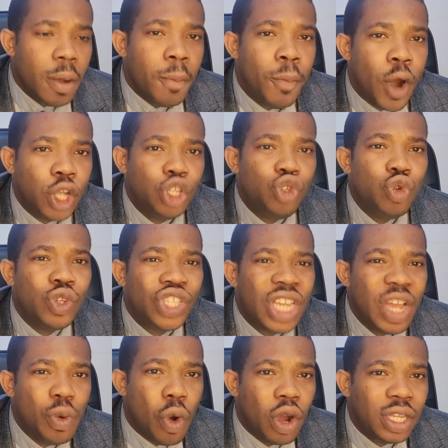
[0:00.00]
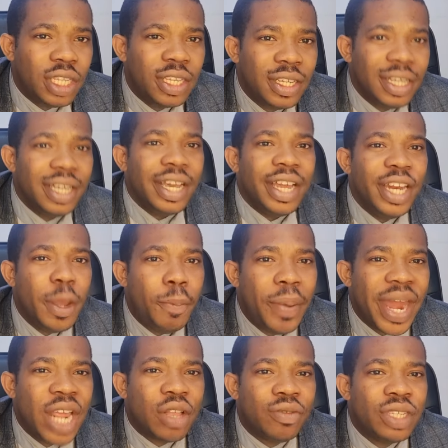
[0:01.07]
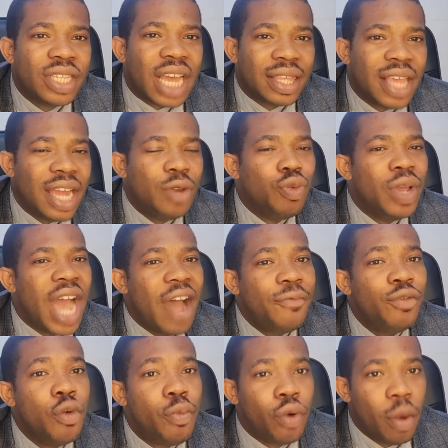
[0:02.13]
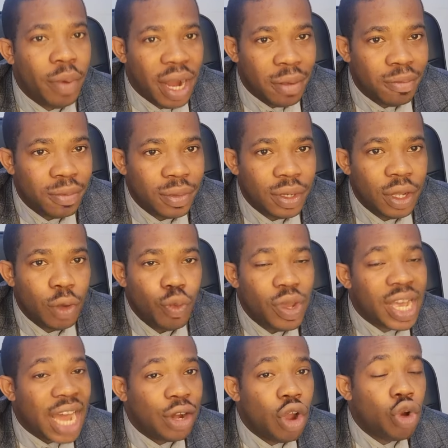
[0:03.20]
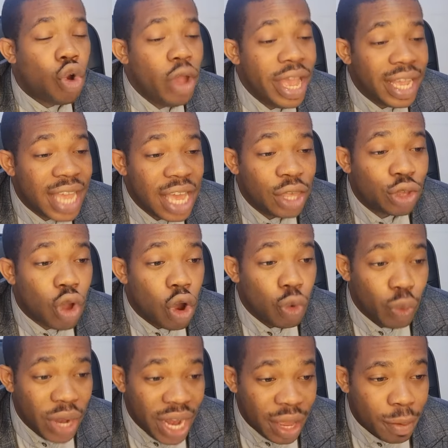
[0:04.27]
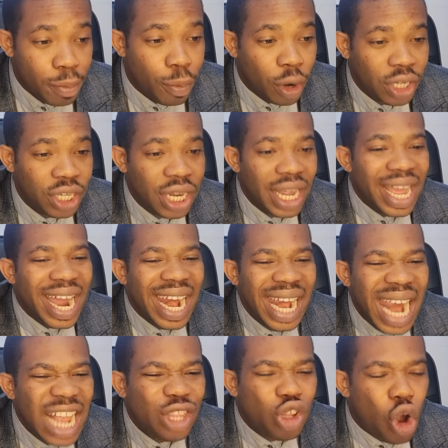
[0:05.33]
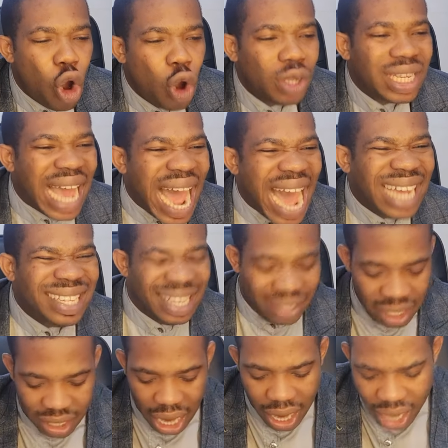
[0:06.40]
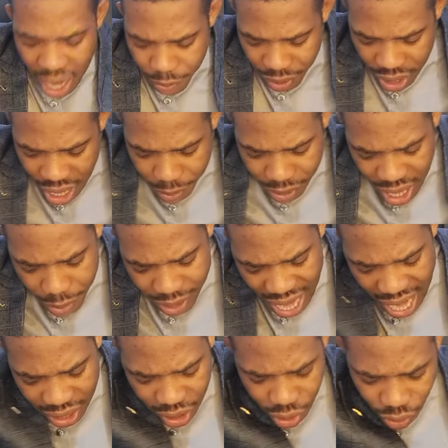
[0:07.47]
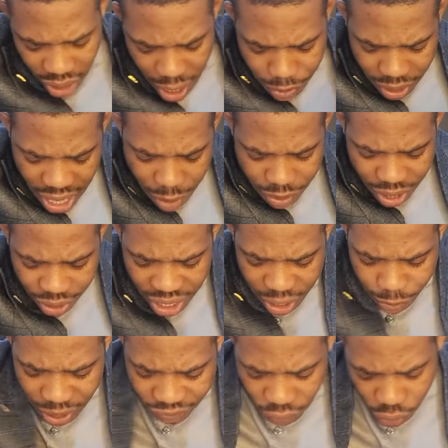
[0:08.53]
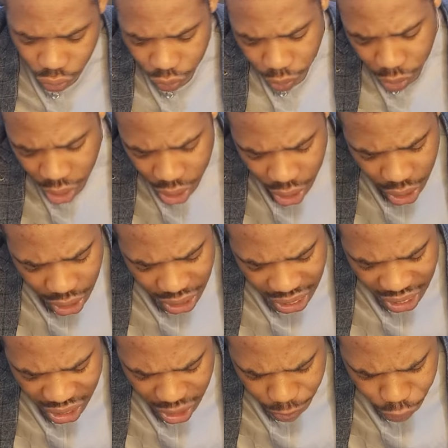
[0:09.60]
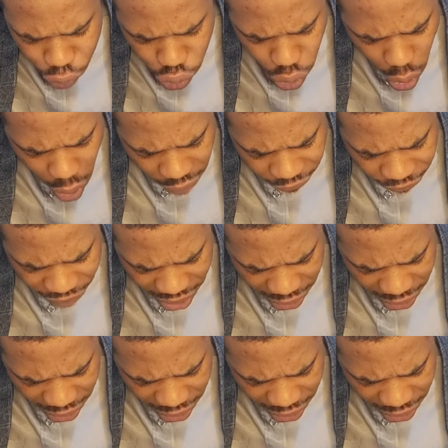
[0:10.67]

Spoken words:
But you see what? The parent of the sister said, we have no problem. We cannot go against God's willing. But let us ask the sister. Let me ask you. Let me read the place for you. In the book of